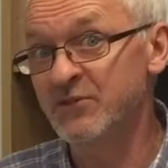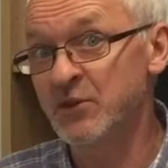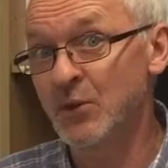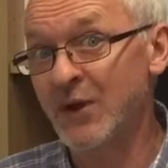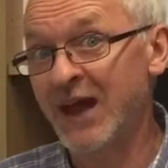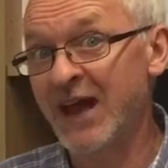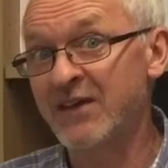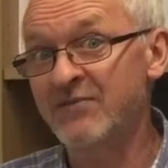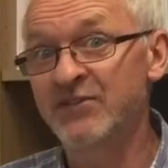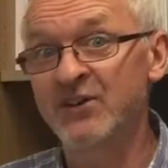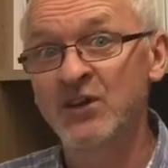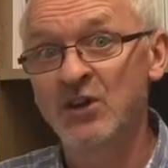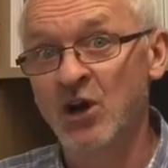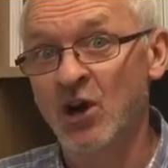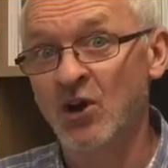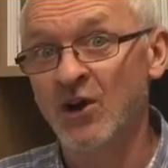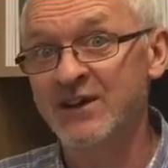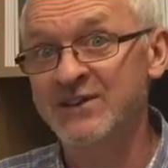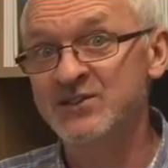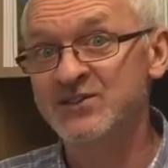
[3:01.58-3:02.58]
of you have,
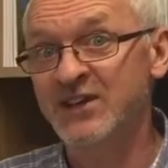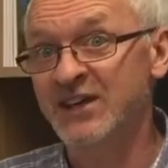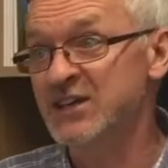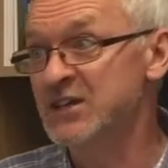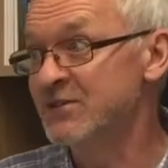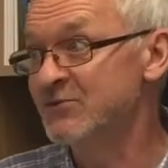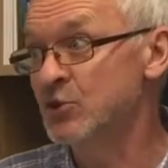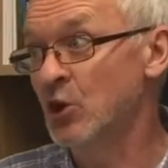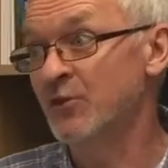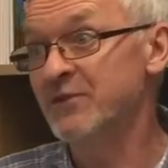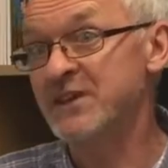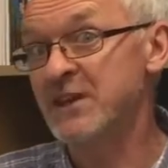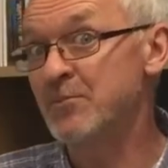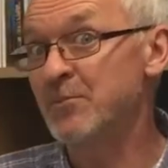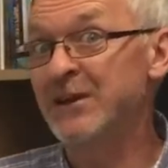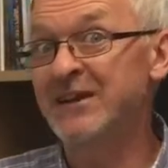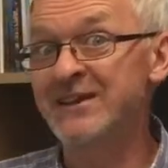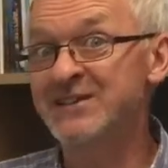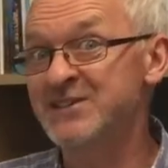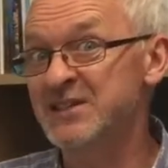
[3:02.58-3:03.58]
I'd say you've got the
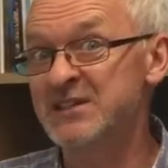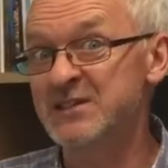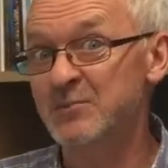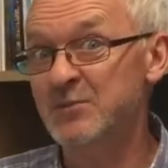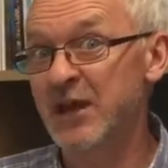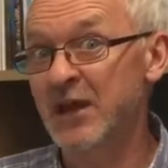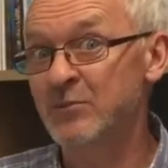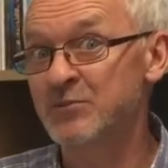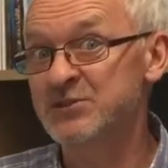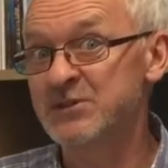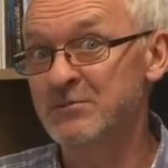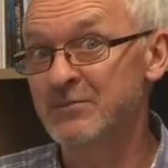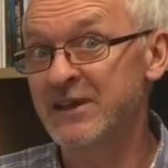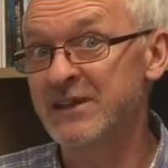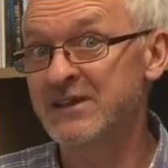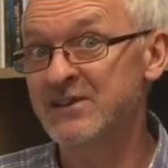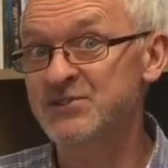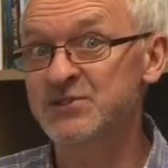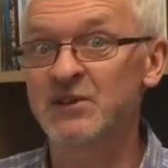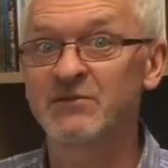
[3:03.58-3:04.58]
ability to be able to
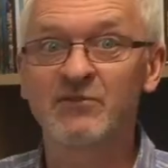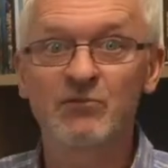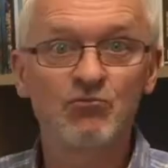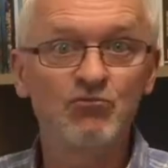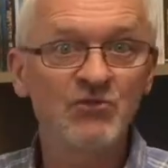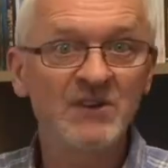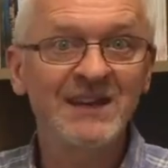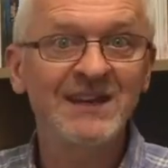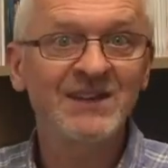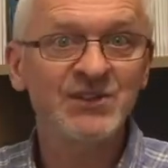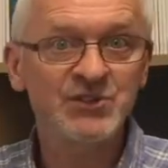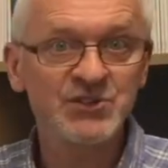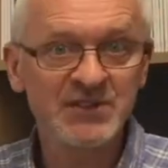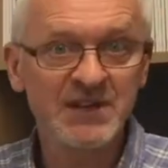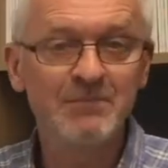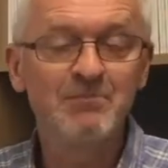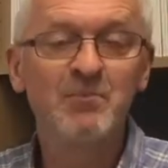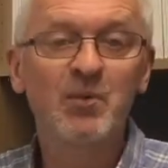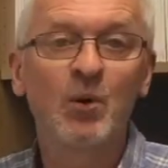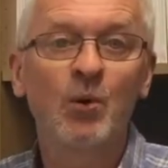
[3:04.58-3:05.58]
make yourself a really
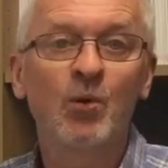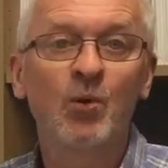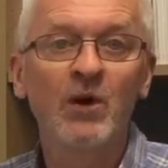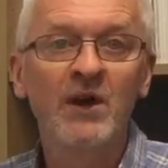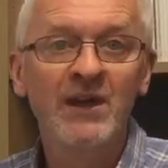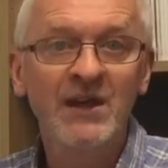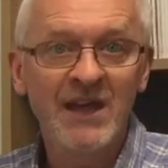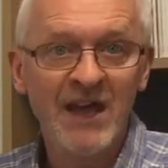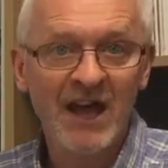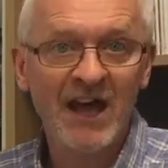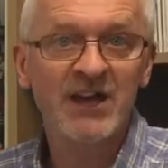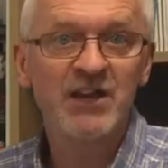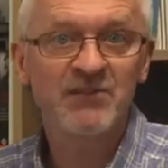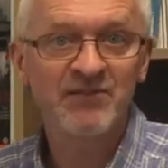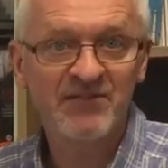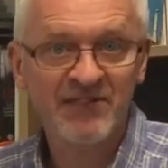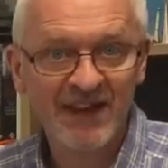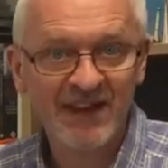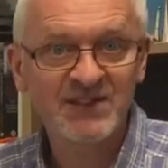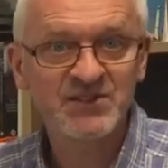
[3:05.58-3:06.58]
simple and
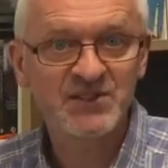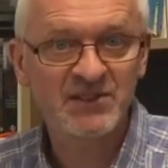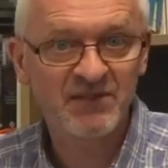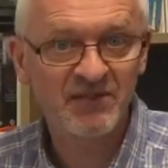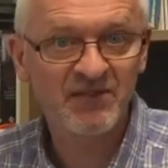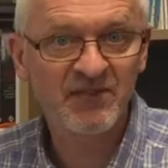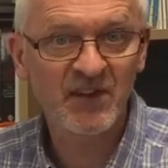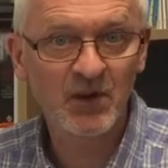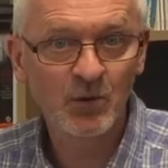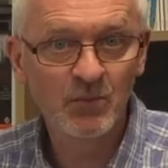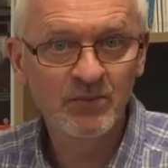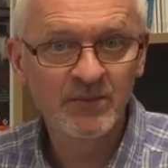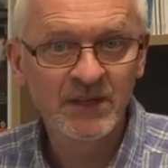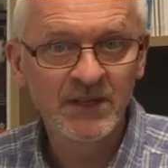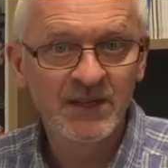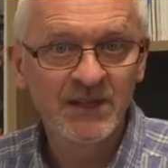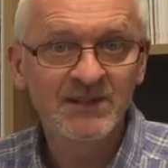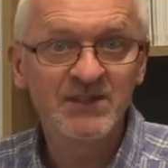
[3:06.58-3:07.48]
effective film.